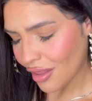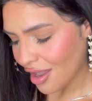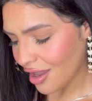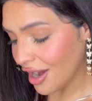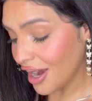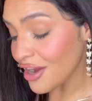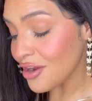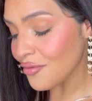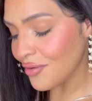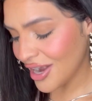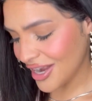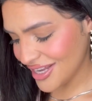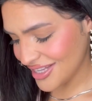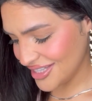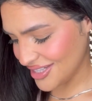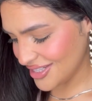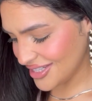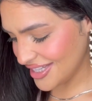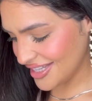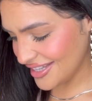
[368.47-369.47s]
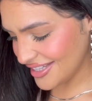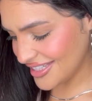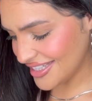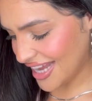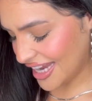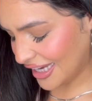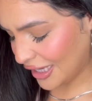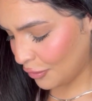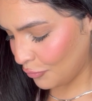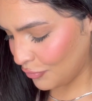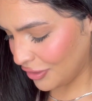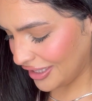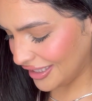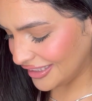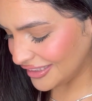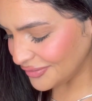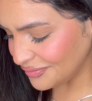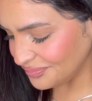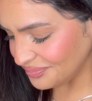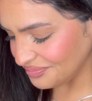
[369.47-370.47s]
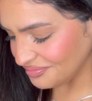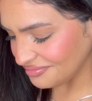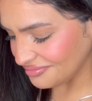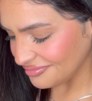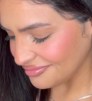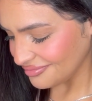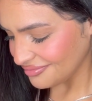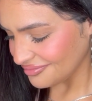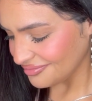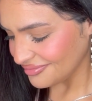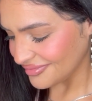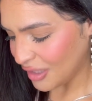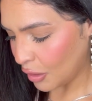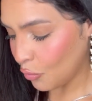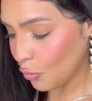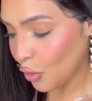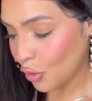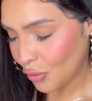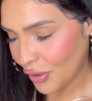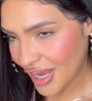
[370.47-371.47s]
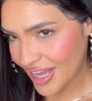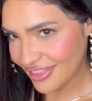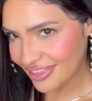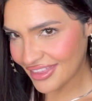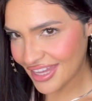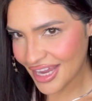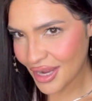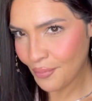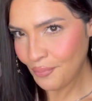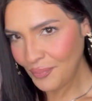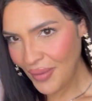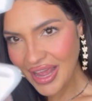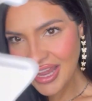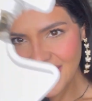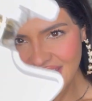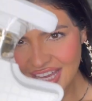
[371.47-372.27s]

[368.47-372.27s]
Are you ready to see the second one? What do I think I